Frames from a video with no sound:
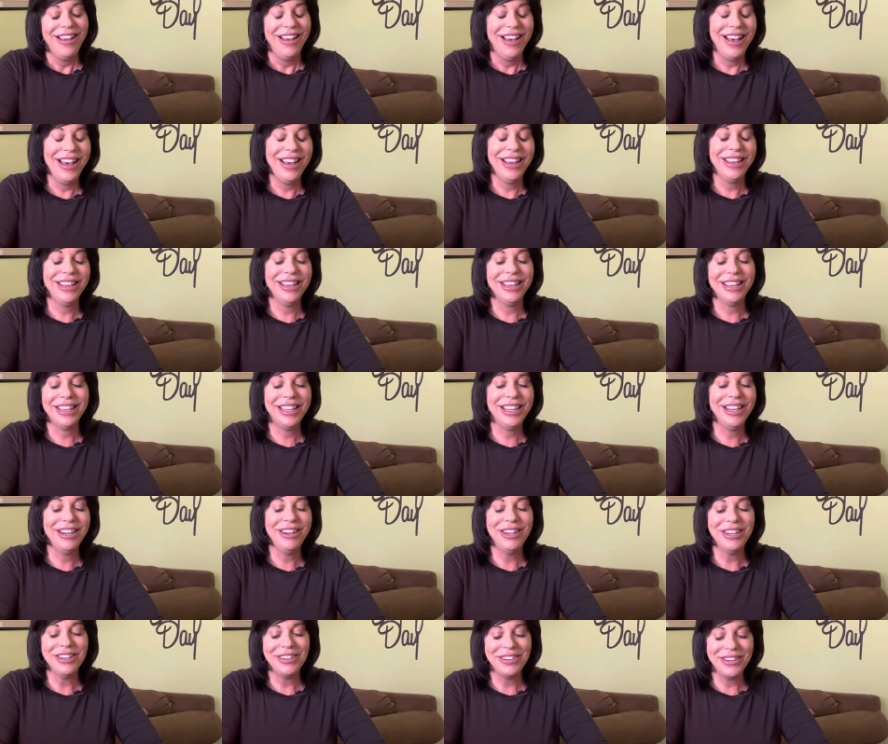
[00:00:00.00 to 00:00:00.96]
I get
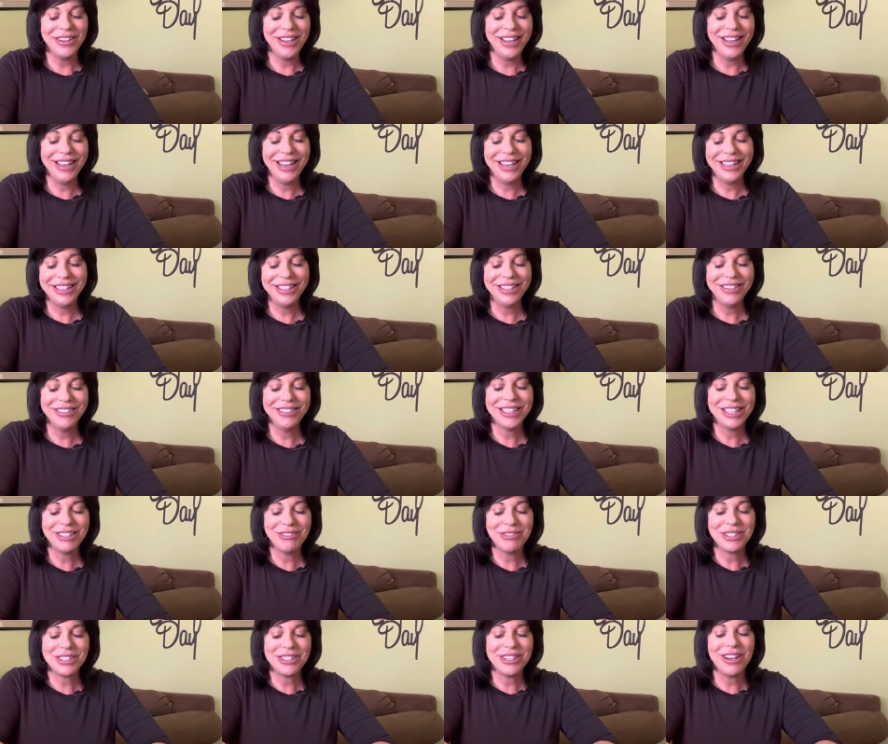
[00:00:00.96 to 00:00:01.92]
carried away. I know it.
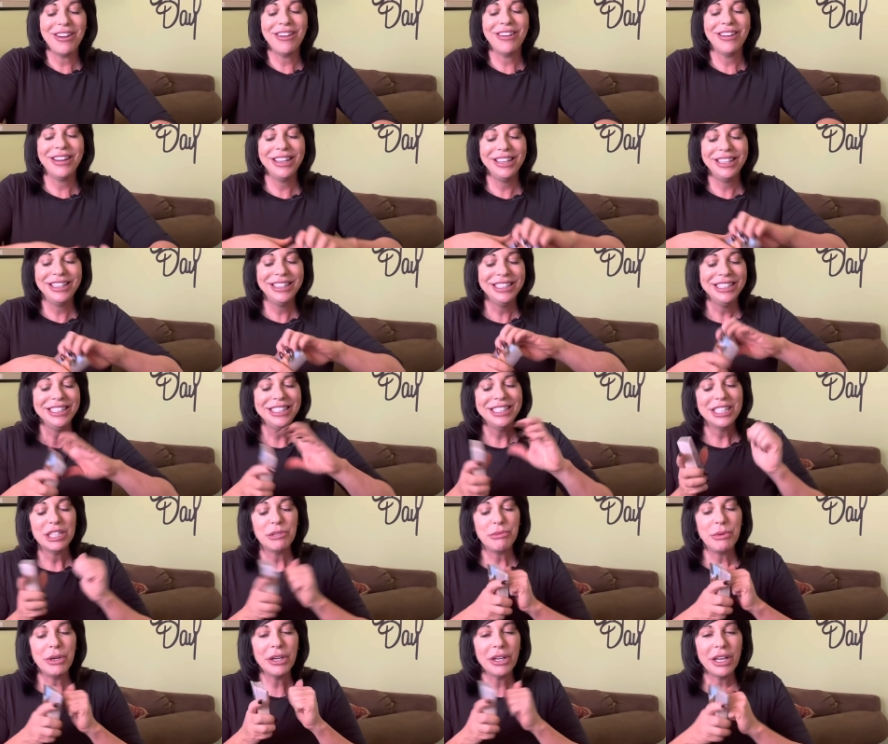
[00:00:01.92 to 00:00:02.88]
I'm sorry.
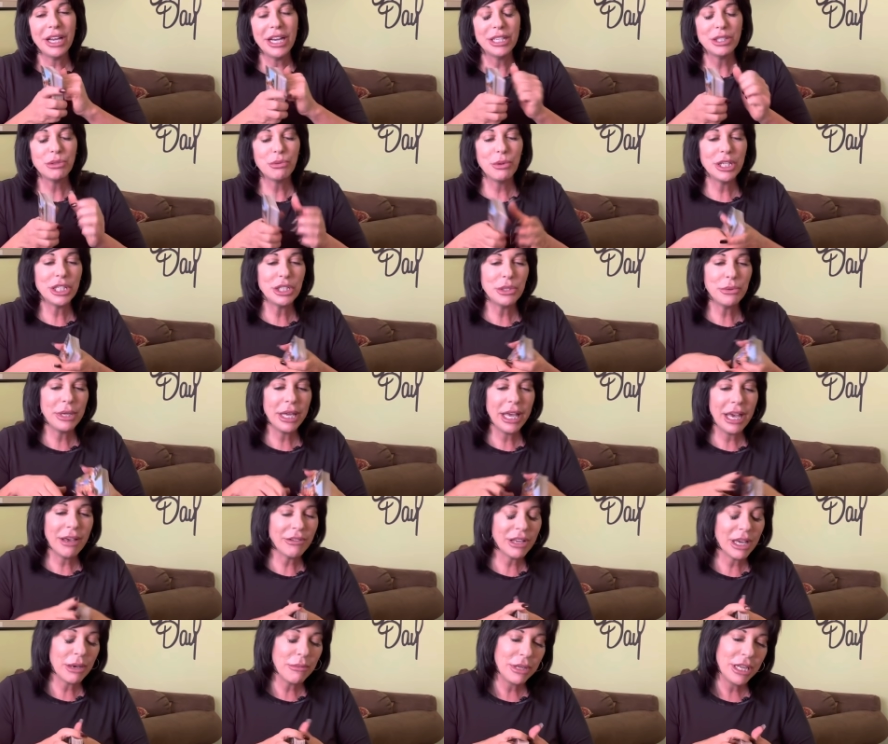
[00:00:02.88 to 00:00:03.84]
Dear guys, what do we
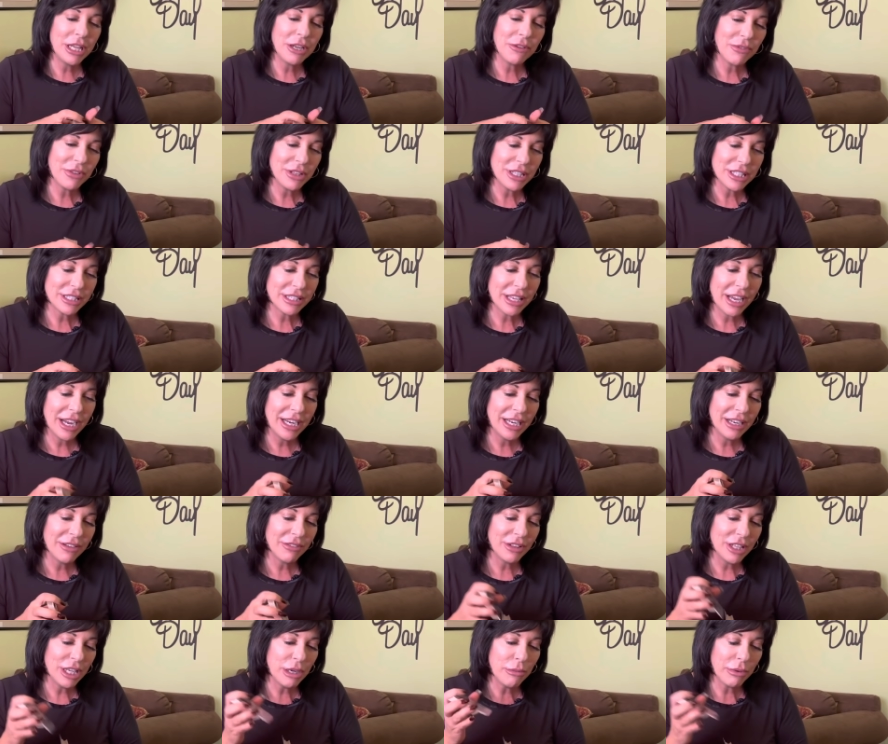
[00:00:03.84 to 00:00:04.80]
have coming in for the sign
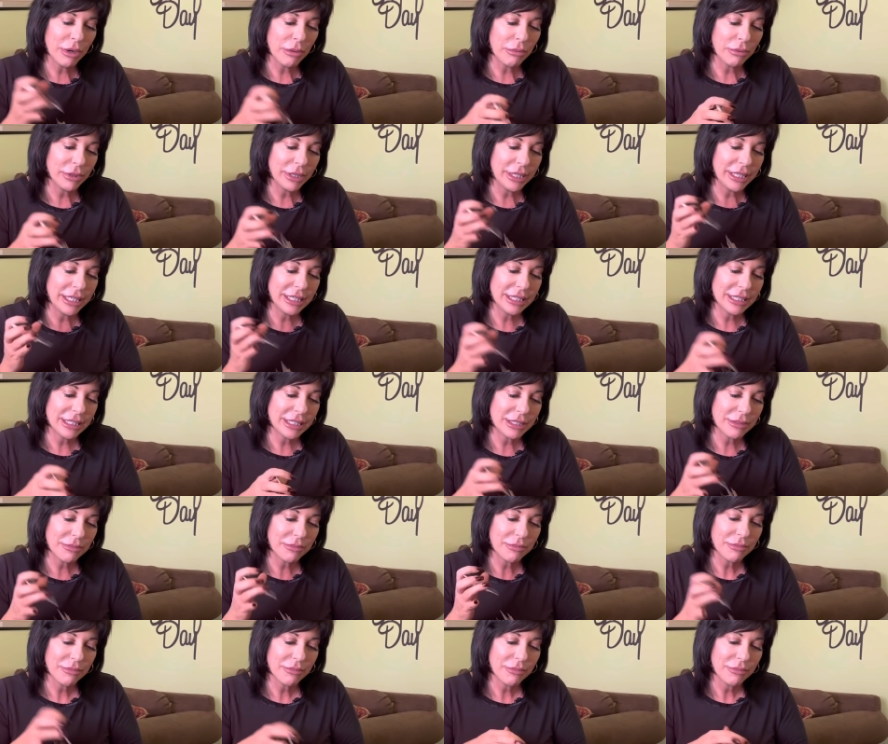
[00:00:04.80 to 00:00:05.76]
of Libra, please?
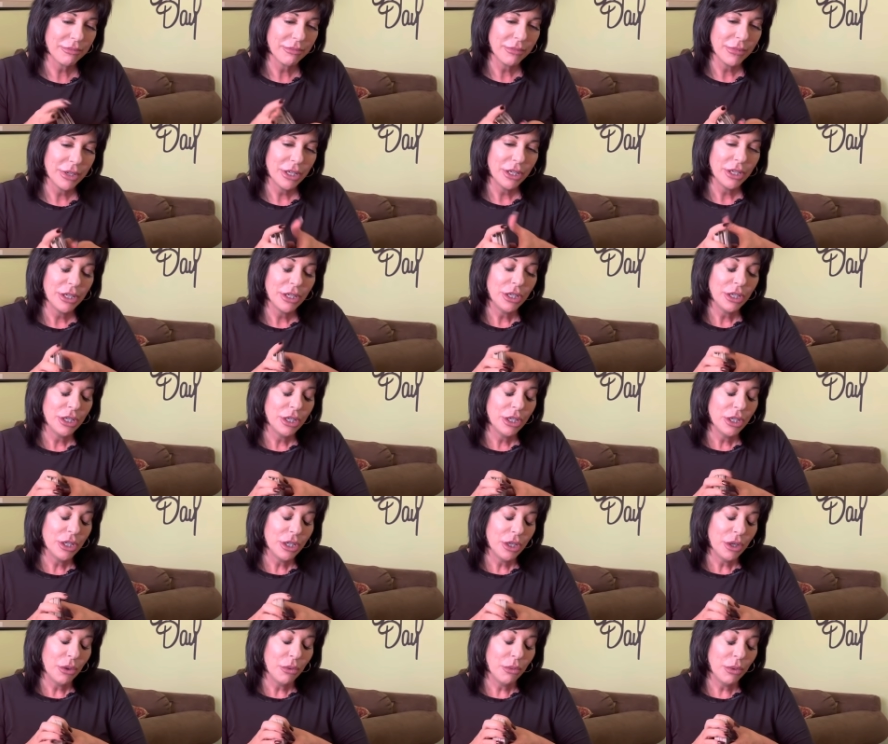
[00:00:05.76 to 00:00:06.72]

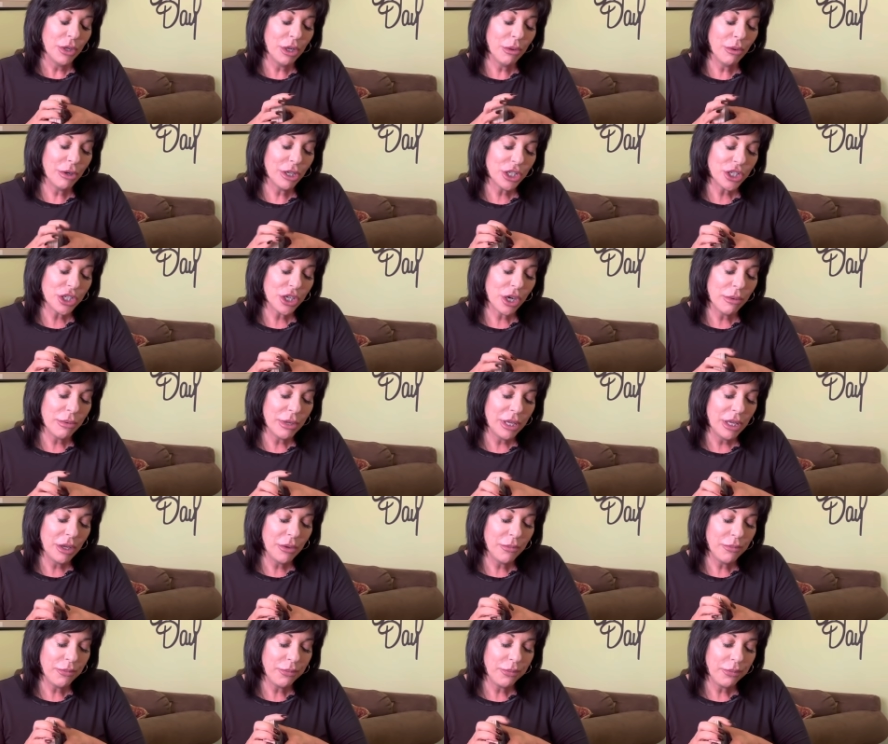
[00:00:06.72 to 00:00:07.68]
What do you want to show
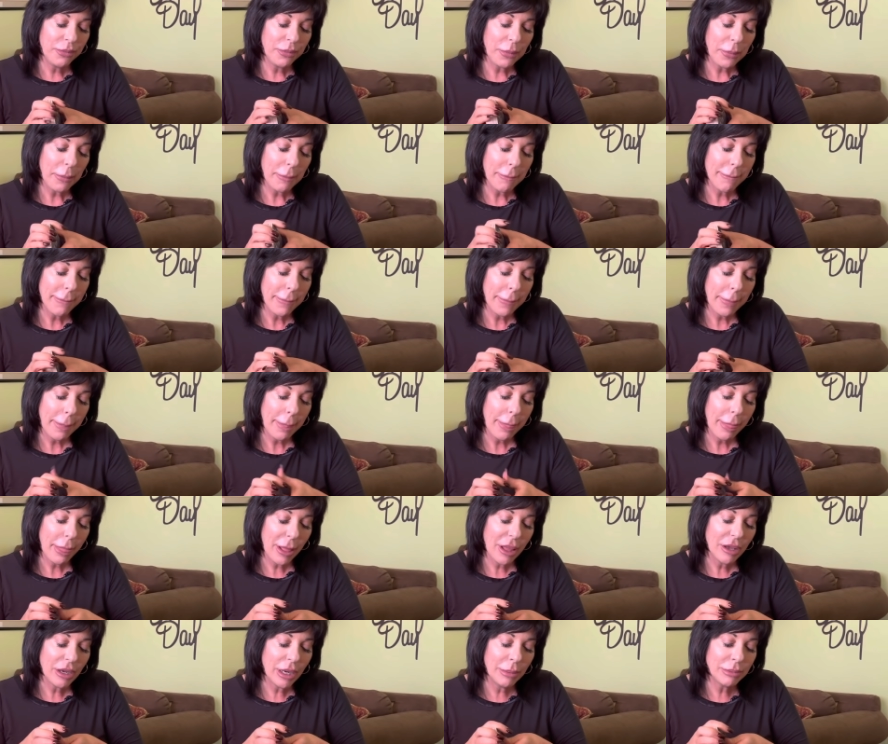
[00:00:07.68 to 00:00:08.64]
me
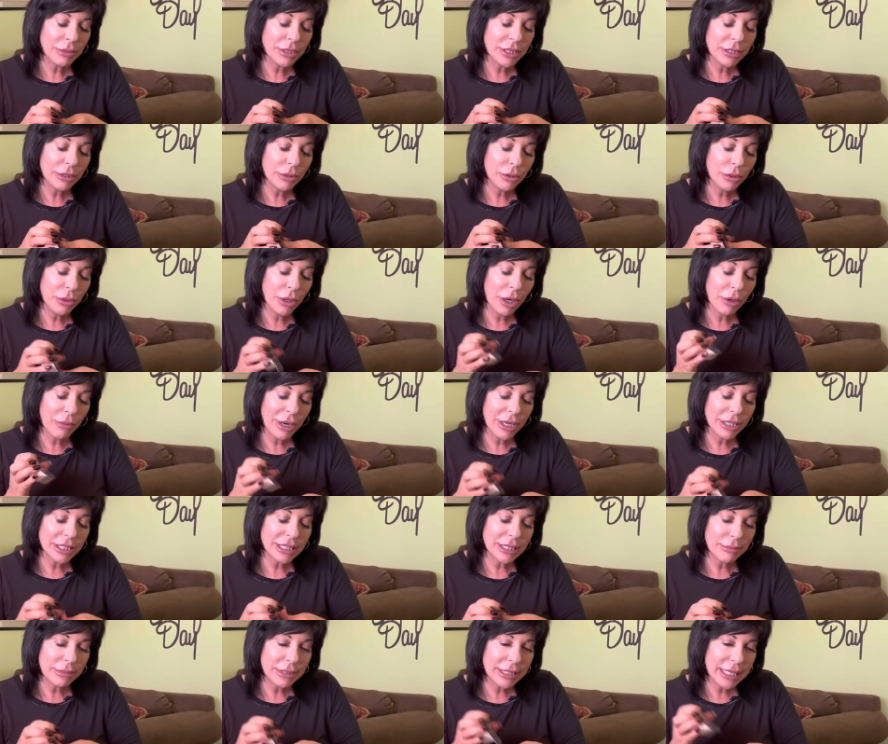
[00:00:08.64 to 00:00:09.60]
up to
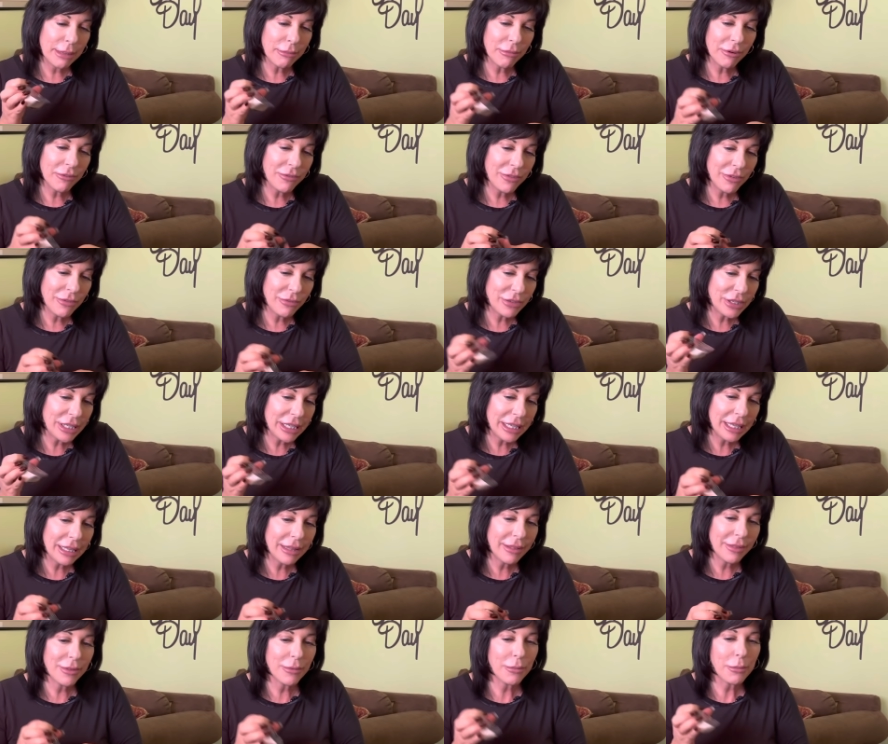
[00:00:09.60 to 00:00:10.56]
around September
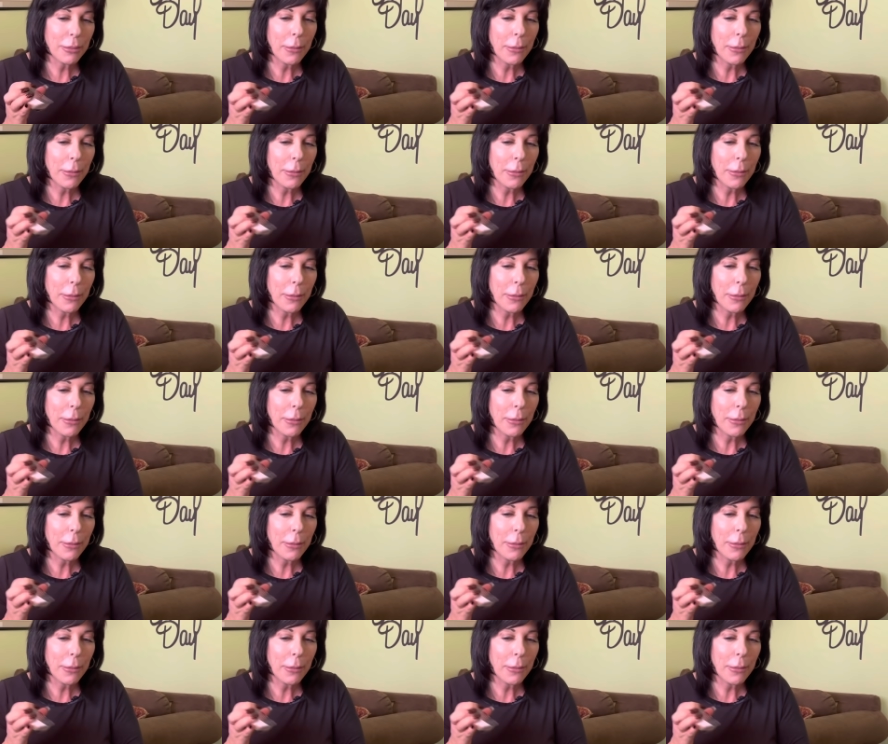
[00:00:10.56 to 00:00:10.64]
15th?